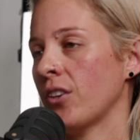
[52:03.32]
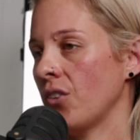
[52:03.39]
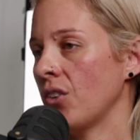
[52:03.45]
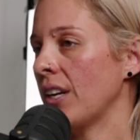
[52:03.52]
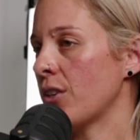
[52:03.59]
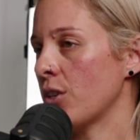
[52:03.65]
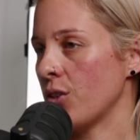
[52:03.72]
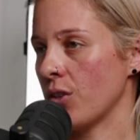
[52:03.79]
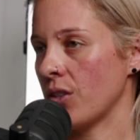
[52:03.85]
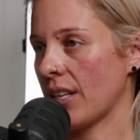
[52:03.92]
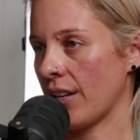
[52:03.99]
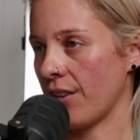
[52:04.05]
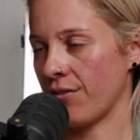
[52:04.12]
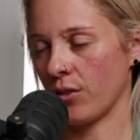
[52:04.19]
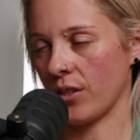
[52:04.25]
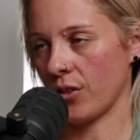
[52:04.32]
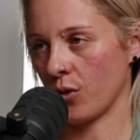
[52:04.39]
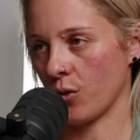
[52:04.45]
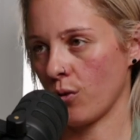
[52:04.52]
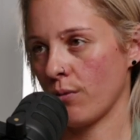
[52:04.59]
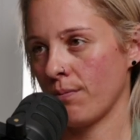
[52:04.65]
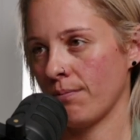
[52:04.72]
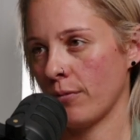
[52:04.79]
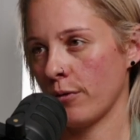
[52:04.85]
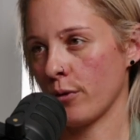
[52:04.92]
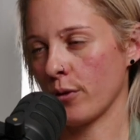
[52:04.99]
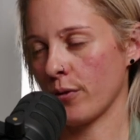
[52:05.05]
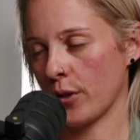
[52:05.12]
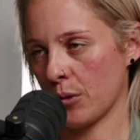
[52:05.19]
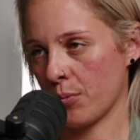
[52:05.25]
you need to do to get your foot in the door for
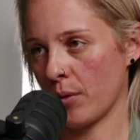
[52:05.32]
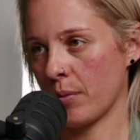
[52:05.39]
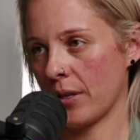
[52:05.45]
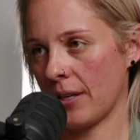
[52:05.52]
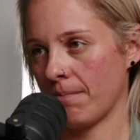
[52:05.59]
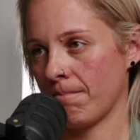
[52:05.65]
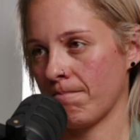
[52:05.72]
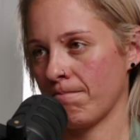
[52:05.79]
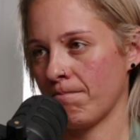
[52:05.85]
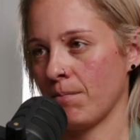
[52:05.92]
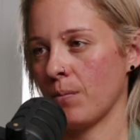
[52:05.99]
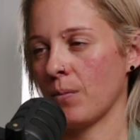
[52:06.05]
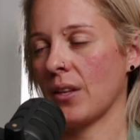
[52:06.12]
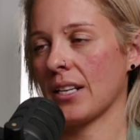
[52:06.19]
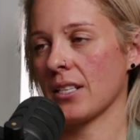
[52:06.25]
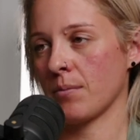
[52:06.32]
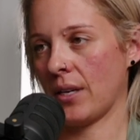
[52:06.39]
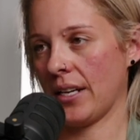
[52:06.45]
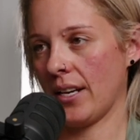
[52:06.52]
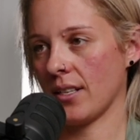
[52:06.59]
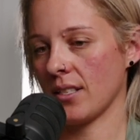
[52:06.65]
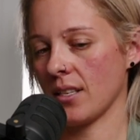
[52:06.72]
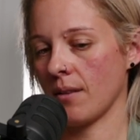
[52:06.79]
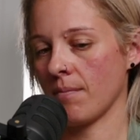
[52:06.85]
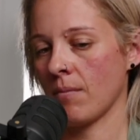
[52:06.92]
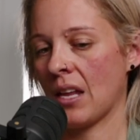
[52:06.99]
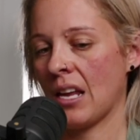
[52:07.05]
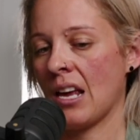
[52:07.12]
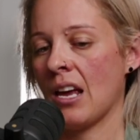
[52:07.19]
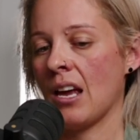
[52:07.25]
the first property. That's my answer.
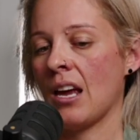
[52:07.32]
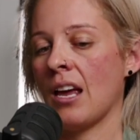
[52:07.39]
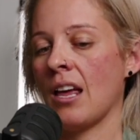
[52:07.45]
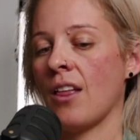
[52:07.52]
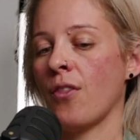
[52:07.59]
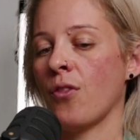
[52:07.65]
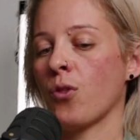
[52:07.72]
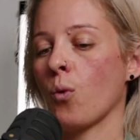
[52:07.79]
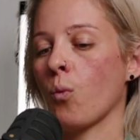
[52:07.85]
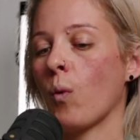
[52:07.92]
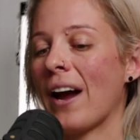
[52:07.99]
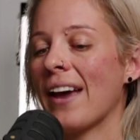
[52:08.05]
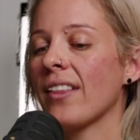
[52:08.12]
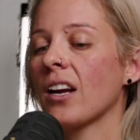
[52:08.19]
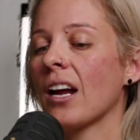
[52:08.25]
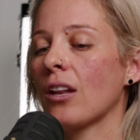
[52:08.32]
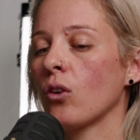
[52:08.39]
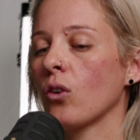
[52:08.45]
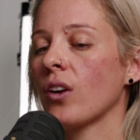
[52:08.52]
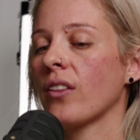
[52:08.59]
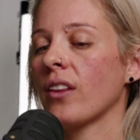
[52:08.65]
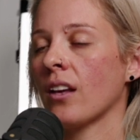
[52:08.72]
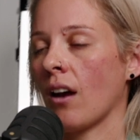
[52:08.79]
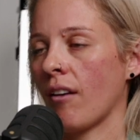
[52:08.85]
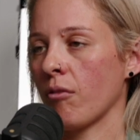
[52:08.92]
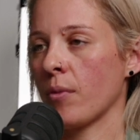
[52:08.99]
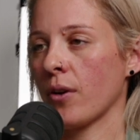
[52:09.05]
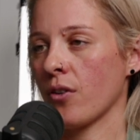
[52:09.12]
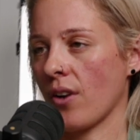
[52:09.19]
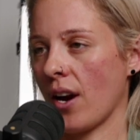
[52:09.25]
The way that I look at the
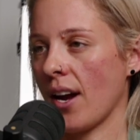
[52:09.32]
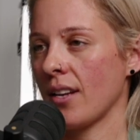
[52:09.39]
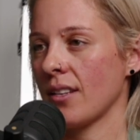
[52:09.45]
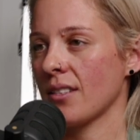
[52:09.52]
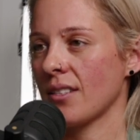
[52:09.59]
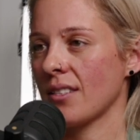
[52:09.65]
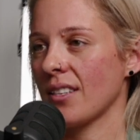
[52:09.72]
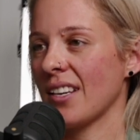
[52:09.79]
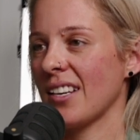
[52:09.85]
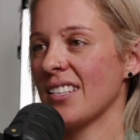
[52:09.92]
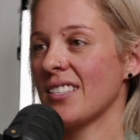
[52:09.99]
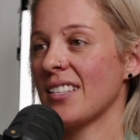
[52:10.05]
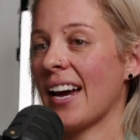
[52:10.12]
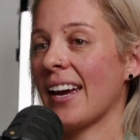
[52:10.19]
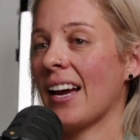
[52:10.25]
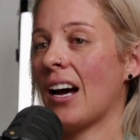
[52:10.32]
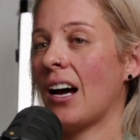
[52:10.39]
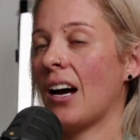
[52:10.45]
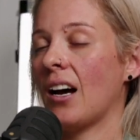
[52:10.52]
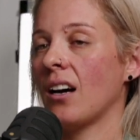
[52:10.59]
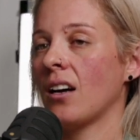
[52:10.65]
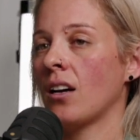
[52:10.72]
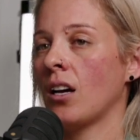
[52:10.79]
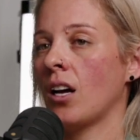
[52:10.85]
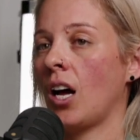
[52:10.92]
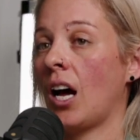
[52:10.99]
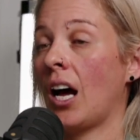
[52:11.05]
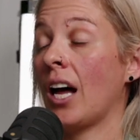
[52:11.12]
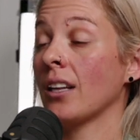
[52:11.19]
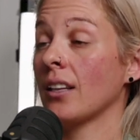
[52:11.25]
government grants is they are
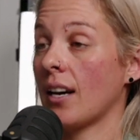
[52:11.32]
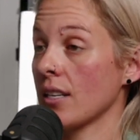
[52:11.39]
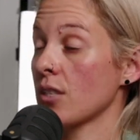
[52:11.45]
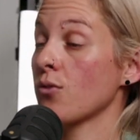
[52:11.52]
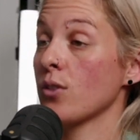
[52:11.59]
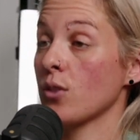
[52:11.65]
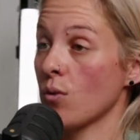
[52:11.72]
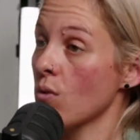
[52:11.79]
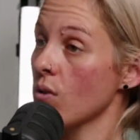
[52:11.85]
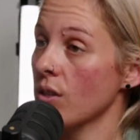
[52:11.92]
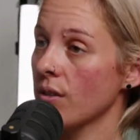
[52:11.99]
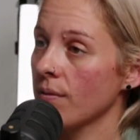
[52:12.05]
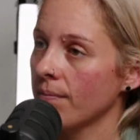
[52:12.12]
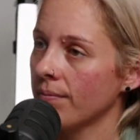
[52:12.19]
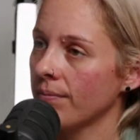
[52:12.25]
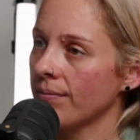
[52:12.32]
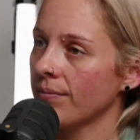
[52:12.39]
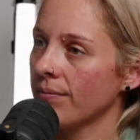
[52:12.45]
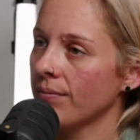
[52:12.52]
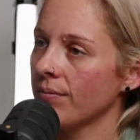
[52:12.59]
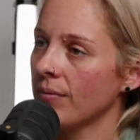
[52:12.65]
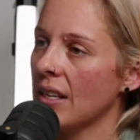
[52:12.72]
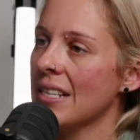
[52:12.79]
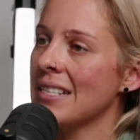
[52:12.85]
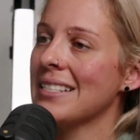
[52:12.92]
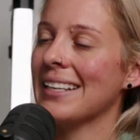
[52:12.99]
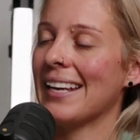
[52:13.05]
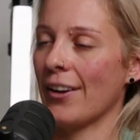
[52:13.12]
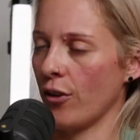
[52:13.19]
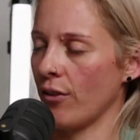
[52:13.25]
a last resort
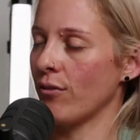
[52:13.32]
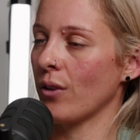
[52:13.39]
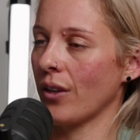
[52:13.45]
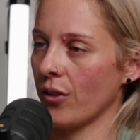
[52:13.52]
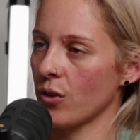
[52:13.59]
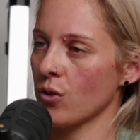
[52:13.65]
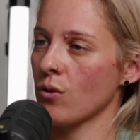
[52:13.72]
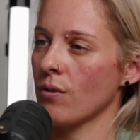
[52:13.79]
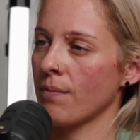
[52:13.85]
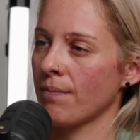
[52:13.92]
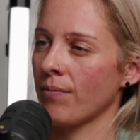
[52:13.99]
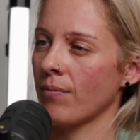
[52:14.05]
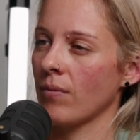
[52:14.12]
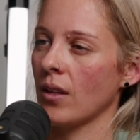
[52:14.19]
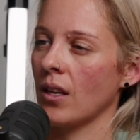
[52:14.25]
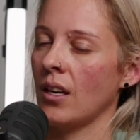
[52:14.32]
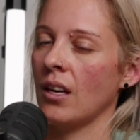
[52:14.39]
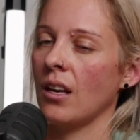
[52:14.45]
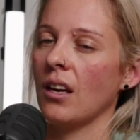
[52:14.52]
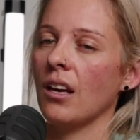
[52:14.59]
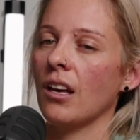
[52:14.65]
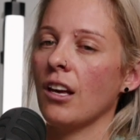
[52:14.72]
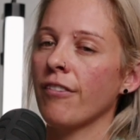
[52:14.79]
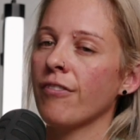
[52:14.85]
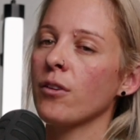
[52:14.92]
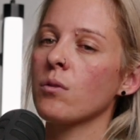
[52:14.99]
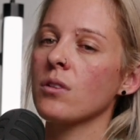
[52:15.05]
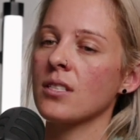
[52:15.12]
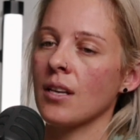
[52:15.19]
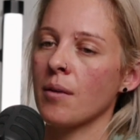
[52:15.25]
to get your foot in the door. If
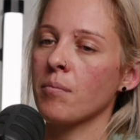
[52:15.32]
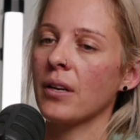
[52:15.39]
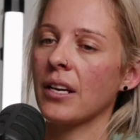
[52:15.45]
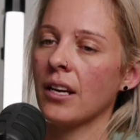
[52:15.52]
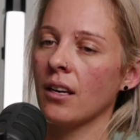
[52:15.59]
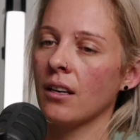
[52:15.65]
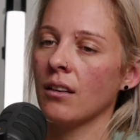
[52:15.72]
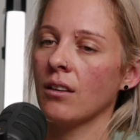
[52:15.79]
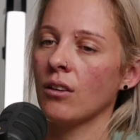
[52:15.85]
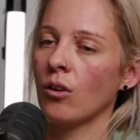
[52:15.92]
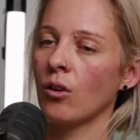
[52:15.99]
you are somebody